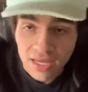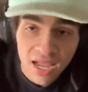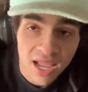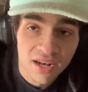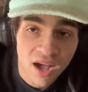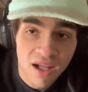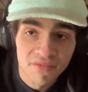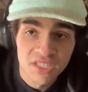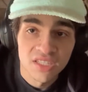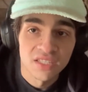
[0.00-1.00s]
I had
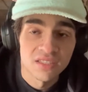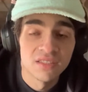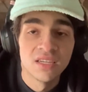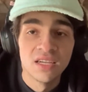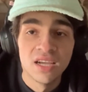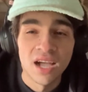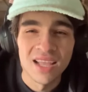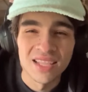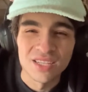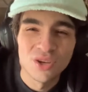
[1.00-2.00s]
Avacyn, I
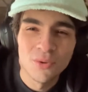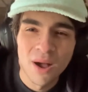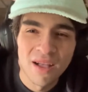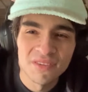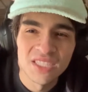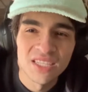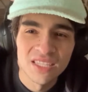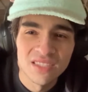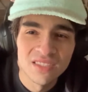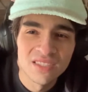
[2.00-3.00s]
had like two
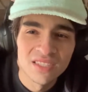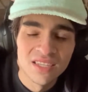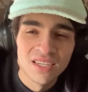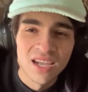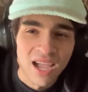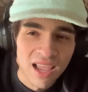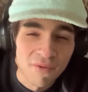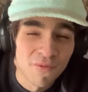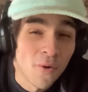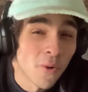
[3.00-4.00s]
Avacyns, I
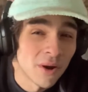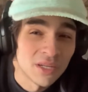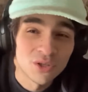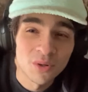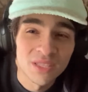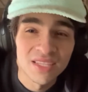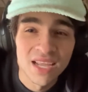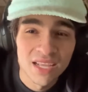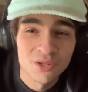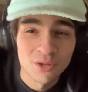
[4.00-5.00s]
had four entreat the
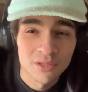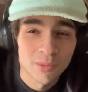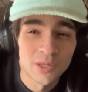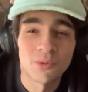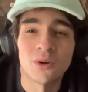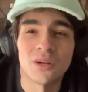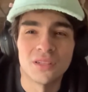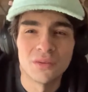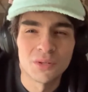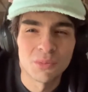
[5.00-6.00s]
angels, which were a,
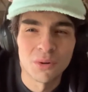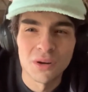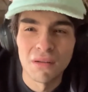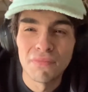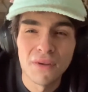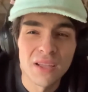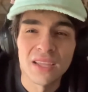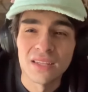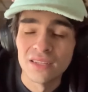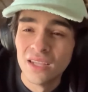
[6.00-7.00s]
which were a
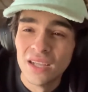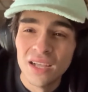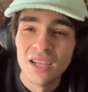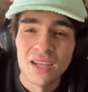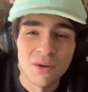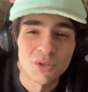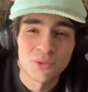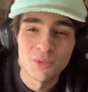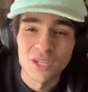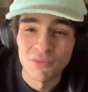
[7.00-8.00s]
fucking,
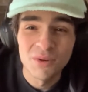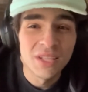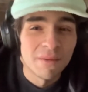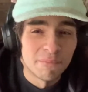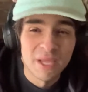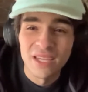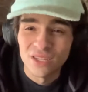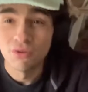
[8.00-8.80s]
which was a really big